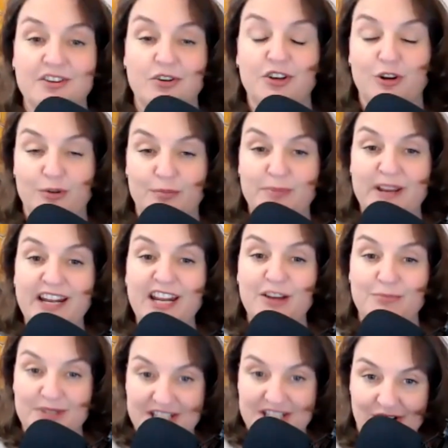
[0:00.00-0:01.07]
are your media
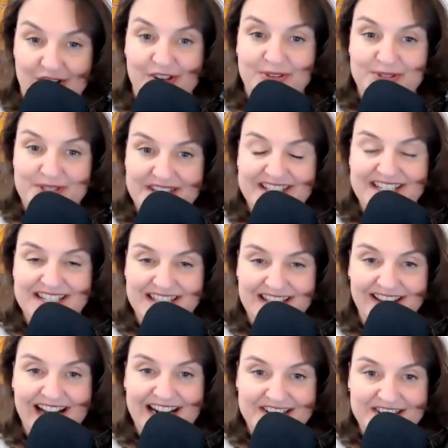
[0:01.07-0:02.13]
materials since the
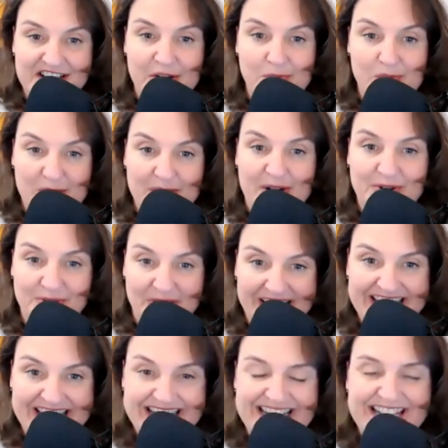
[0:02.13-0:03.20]
last time we met,
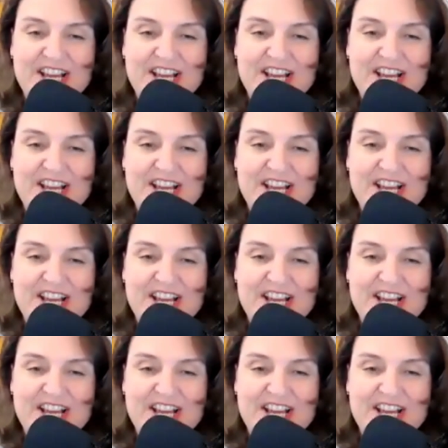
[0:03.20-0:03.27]
right?